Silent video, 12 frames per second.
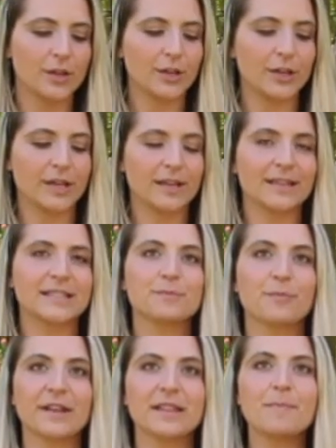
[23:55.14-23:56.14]
Good. Let's
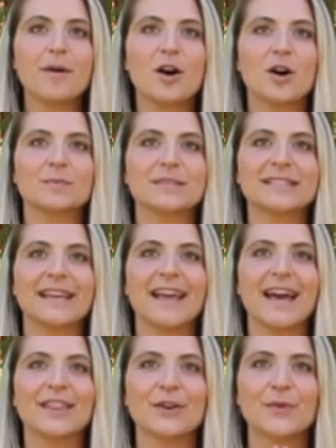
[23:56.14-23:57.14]
bring the palms
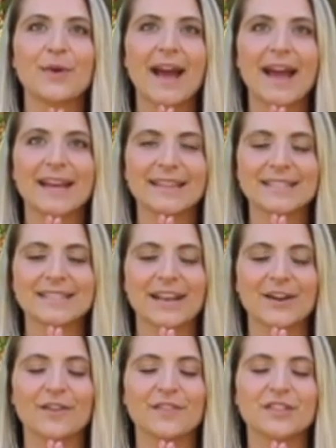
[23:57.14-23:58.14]
together right at the
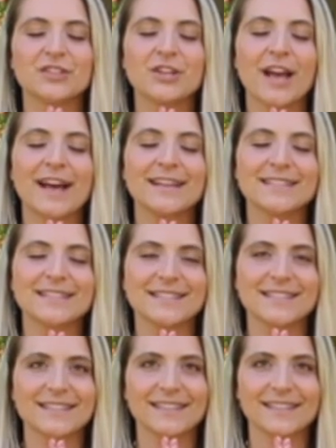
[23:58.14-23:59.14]
center of the chest.